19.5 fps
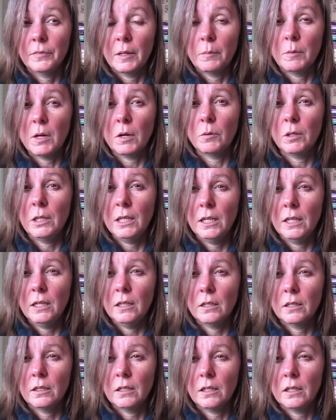I'm not
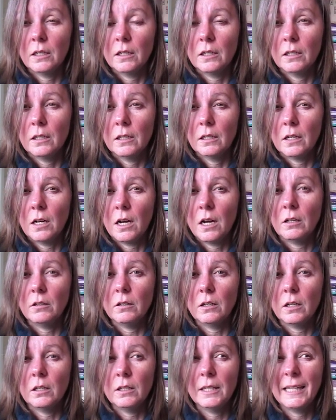really
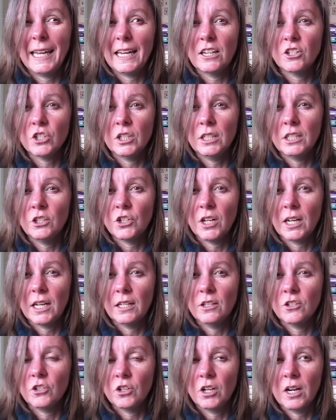I'll, I'll occasionally check
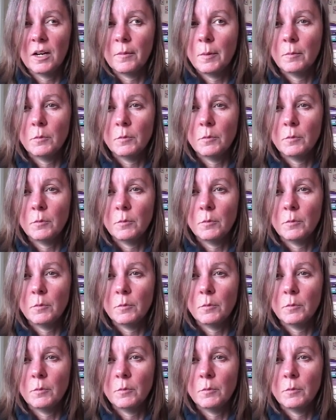Instagram.